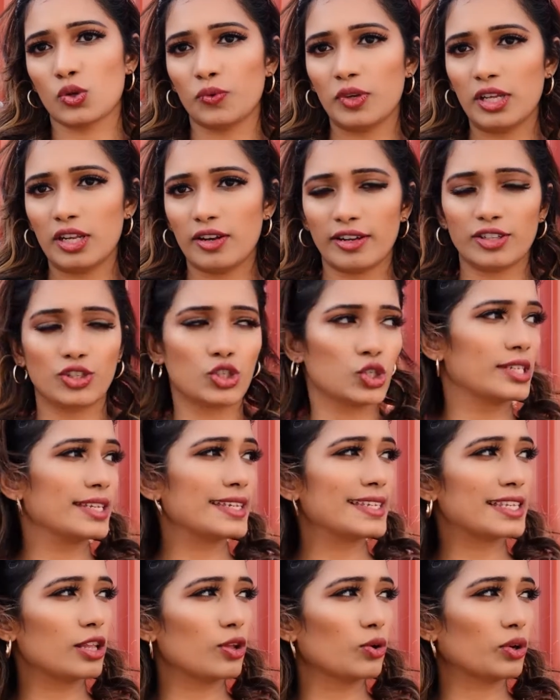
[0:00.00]
So we reached
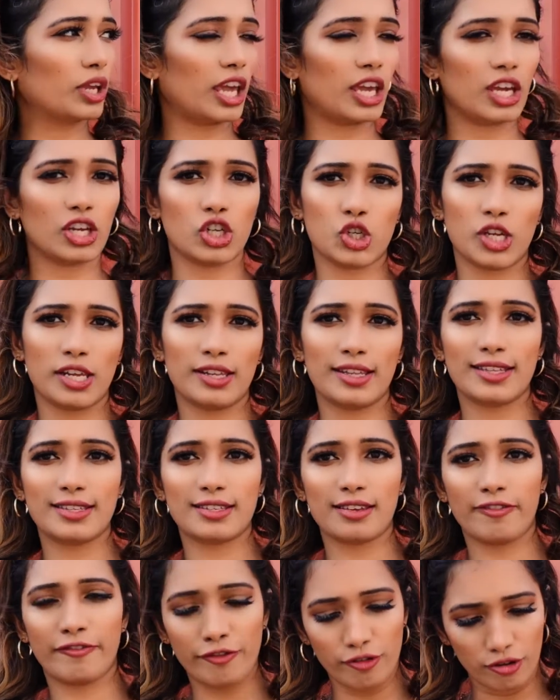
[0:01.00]
this location.
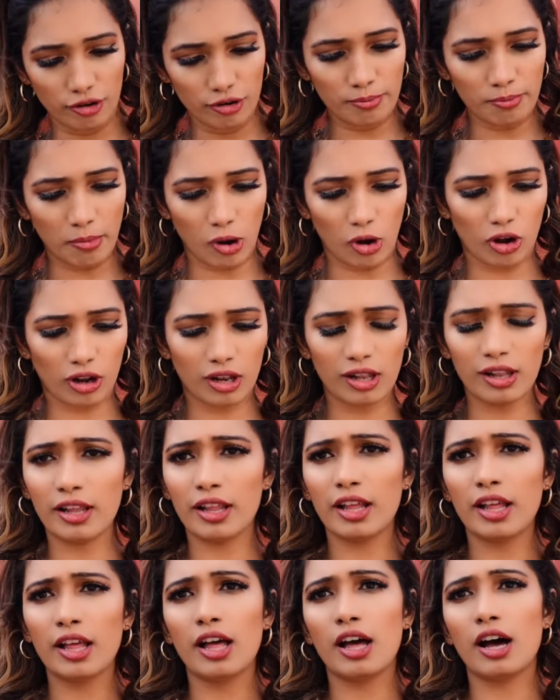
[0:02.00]
It's a food mall
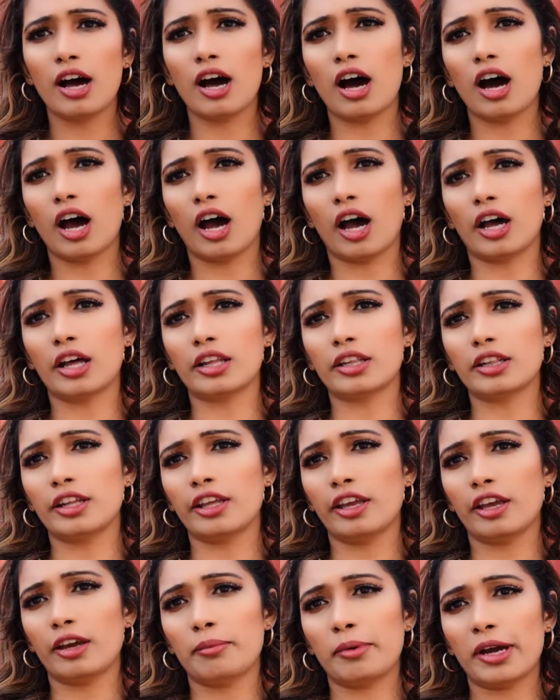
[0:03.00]

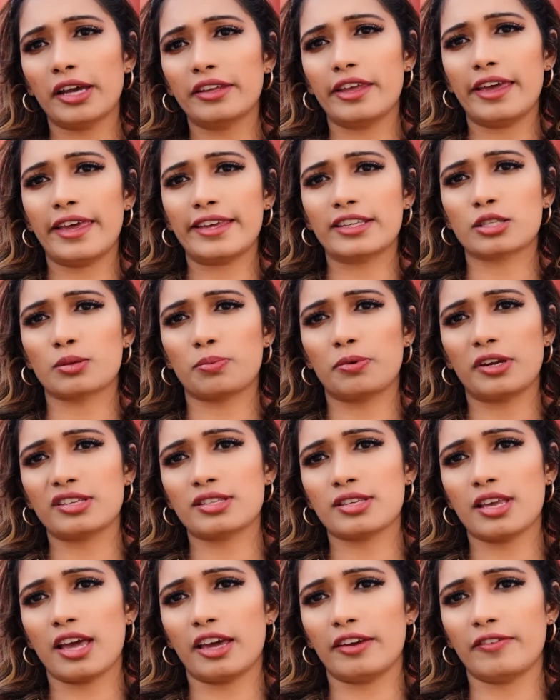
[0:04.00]
nearby the
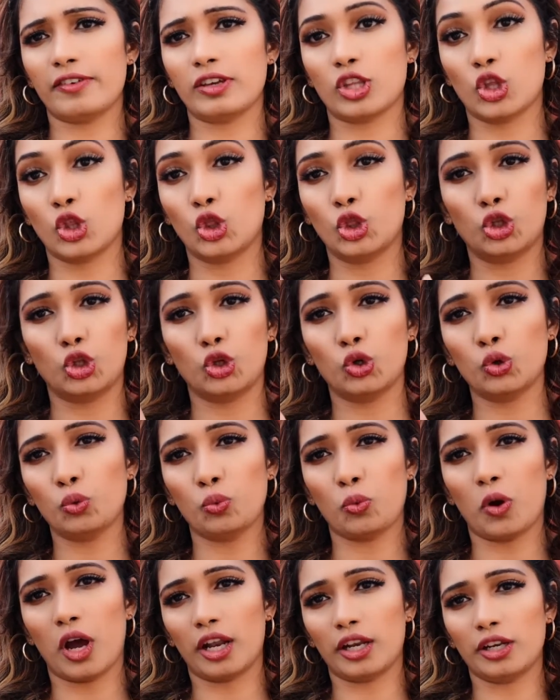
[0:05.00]
express highway, the new
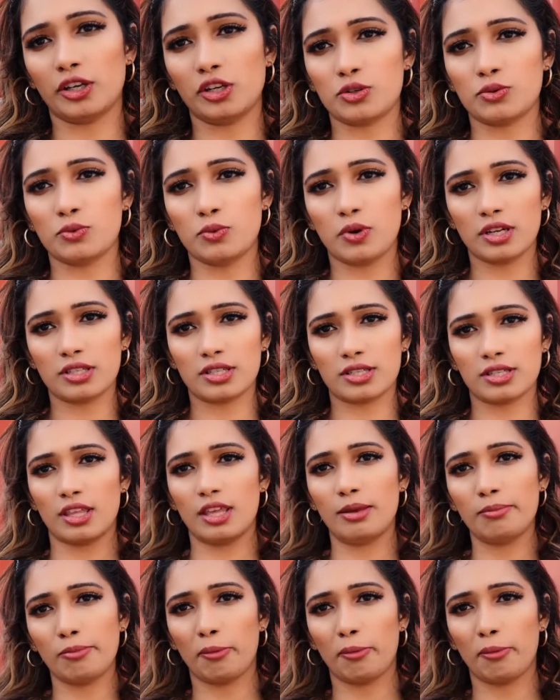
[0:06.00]
one towards the